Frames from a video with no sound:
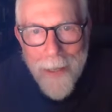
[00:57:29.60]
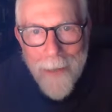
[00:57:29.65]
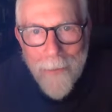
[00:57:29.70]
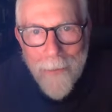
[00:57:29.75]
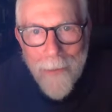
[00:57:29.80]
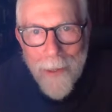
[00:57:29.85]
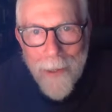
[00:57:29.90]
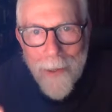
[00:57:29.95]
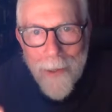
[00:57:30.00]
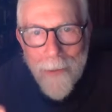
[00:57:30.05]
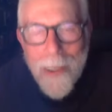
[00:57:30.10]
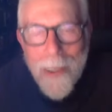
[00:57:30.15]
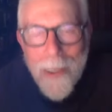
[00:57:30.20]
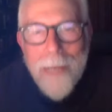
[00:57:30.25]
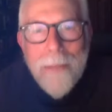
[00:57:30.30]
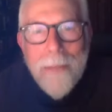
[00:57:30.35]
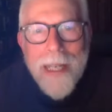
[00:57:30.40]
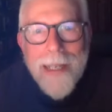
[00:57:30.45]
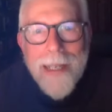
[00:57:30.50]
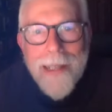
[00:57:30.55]
We're
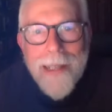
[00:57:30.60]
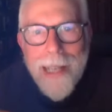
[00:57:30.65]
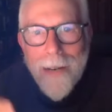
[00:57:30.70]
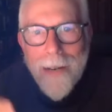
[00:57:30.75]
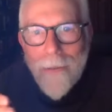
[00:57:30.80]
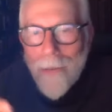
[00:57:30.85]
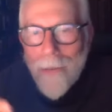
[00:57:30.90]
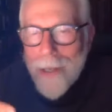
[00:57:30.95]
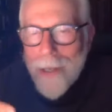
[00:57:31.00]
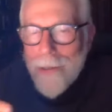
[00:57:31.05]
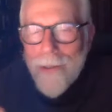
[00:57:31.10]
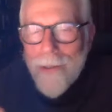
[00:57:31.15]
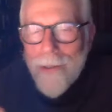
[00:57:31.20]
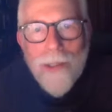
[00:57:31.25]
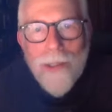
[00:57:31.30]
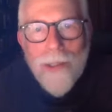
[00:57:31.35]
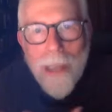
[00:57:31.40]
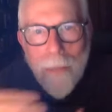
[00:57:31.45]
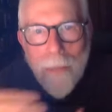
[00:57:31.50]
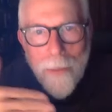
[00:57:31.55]
dreaming that we're
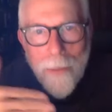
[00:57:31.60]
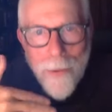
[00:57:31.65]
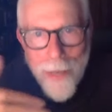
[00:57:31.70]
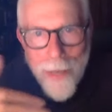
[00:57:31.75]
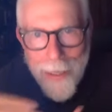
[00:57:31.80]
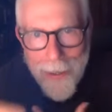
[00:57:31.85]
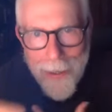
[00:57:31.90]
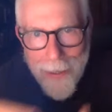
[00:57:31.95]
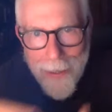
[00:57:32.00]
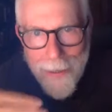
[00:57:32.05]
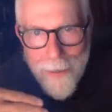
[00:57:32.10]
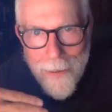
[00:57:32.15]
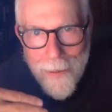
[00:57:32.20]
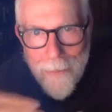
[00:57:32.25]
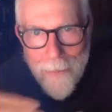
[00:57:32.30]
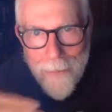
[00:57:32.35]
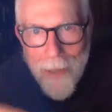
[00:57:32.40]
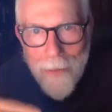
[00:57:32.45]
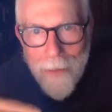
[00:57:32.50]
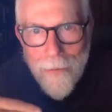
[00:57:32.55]
separated
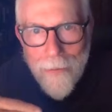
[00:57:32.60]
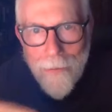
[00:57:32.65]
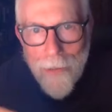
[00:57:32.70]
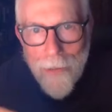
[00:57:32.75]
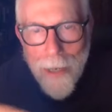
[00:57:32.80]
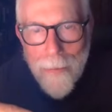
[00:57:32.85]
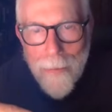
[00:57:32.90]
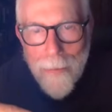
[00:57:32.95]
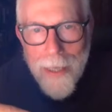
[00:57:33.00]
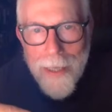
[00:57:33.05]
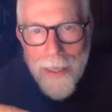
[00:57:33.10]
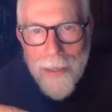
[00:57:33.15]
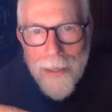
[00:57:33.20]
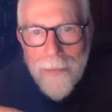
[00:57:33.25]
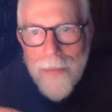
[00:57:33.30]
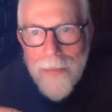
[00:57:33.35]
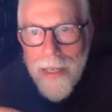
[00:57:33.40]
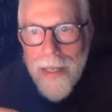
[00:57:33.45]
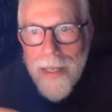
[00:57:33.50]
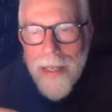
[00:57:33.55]
from it.
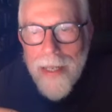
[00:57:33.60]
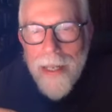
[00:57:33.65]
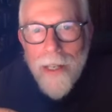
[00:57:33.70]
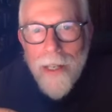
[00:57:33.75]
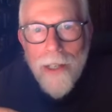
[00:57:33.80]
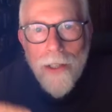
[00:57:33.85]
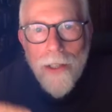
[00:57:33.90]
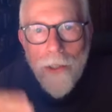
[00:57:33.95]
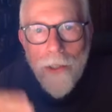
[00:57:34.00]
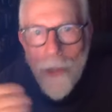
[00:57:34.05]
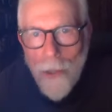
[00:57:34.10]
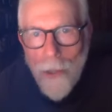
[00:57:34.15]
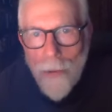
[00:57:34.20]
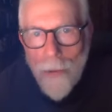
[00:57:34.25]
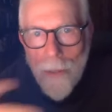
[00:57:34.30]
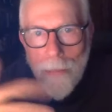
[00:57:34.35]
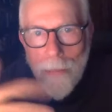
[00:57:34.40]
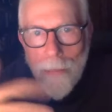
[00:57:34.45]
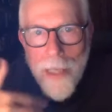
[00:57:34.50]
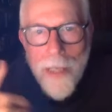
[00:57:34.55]
You
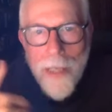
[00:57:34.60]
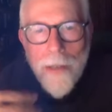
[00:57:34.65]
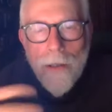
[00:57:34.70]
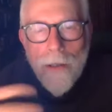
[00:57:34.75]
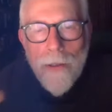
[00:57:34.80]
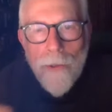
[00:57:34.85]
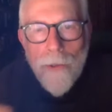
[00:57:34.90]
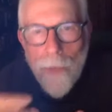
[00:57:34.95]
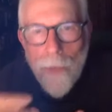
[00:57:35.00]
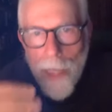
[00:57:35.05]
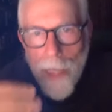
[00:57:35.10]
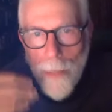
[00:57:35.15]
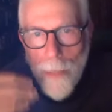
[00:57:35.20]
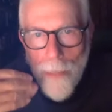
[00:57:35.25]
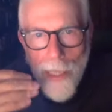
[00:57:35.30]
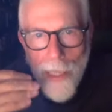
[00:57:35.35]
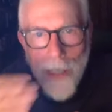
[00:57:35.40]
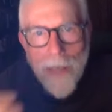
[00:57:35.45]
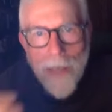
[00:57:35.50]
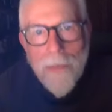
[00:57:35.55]
and me are
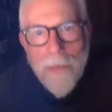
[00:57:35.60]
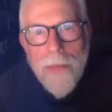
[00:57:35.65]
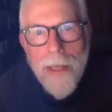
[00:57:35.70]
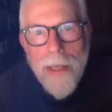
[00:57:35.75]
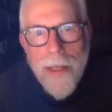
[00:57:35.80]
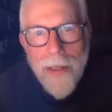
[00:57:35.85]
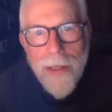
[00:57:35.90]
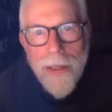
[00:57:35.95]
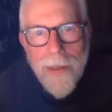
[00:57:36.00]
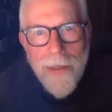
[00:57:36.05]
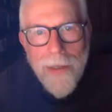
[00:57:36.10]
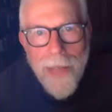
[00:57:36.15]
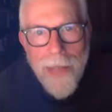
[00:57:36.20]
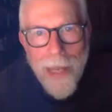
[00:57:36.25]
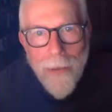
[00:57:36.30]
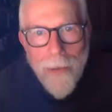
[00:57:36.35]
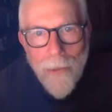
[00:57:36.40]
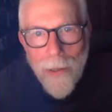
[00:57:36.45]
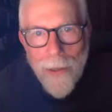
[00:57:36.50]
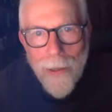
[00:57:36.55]
dreaming
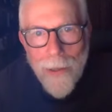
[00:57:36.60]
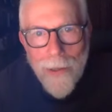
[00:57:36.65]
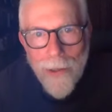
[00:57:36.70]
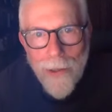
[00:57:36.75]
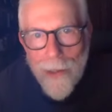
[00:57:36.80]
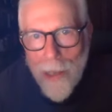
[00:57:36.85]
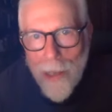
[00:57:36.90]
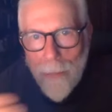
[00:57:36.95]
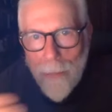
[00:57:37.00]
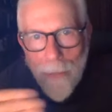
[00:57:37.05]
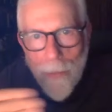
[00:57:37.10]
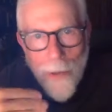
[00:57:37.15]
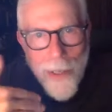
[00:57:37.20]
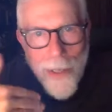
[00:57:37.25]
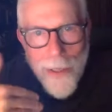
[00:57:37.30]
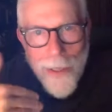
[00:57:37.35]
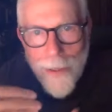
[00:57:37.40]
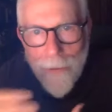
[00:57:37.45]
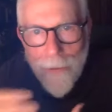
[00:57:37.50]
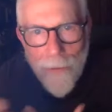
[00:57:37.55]
that we're
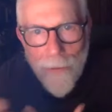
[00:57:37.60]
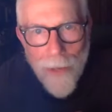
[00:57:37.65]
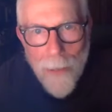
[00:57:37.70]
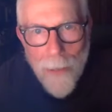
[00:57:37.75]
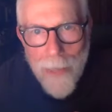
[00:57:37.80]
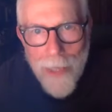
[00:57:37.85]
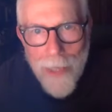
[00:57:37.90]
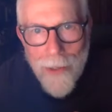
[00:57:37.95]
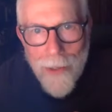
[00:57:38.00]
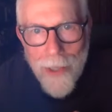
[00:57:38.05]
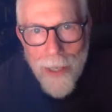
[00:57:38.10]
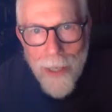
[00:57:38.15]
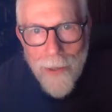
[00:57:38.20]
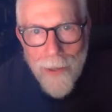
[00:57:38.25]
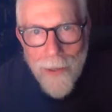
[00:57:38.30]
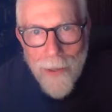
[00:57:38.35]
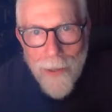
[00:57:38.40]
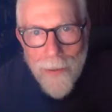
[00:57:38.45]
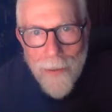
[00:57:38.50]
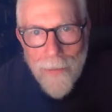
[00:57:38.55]
separated from each
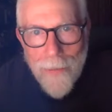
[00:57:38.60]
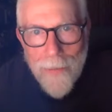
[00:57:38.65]
other.